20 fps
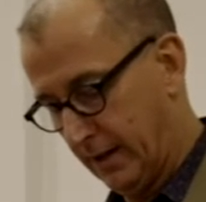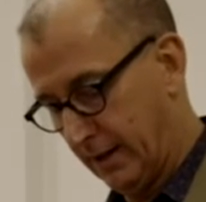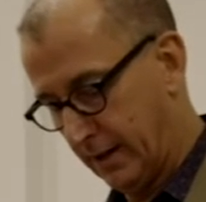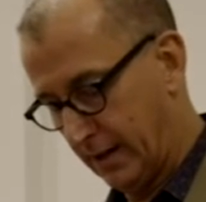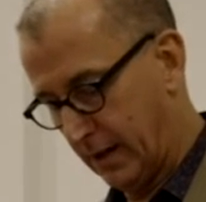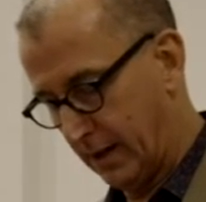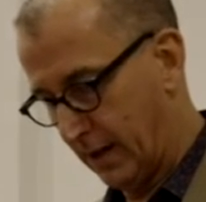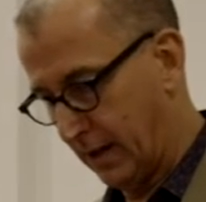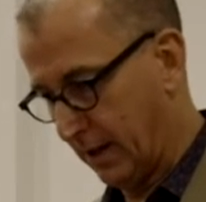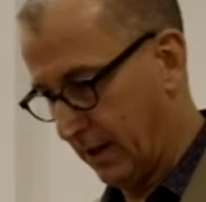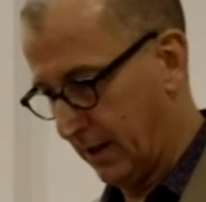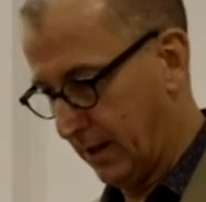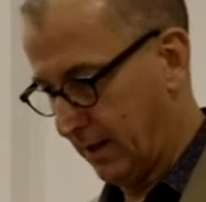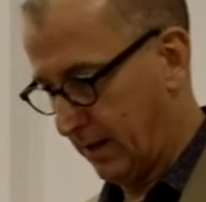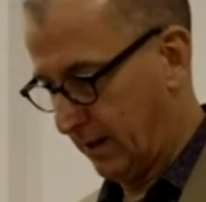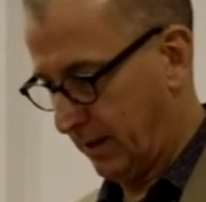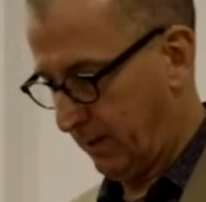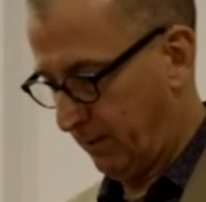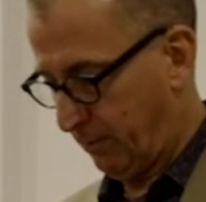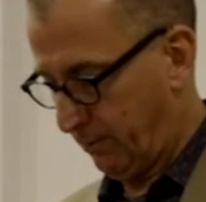the
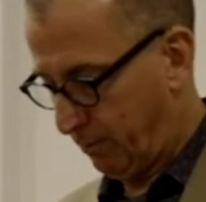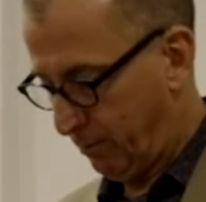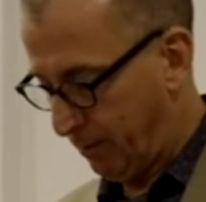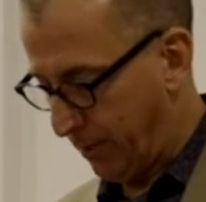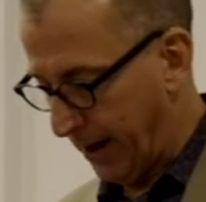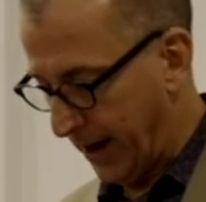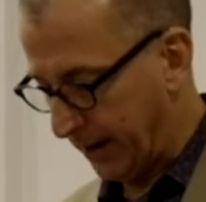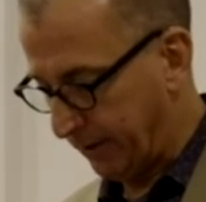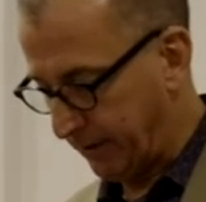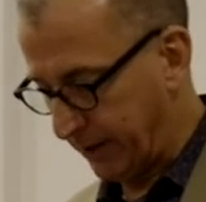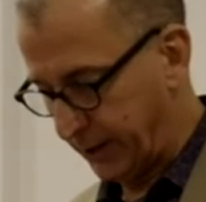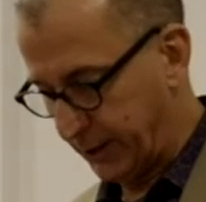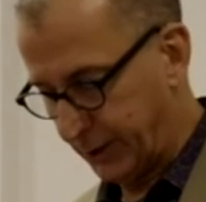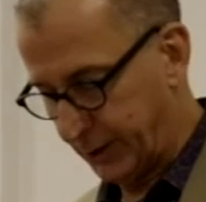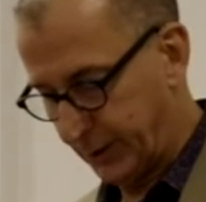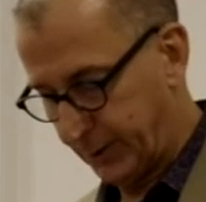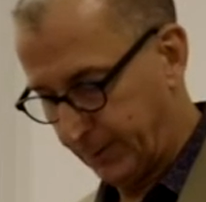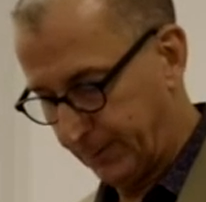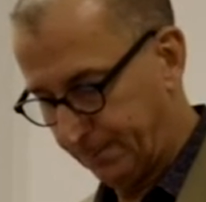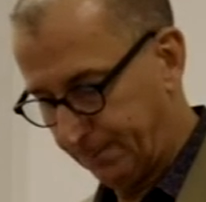
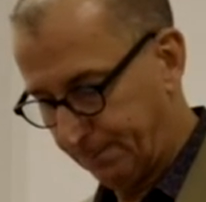parish.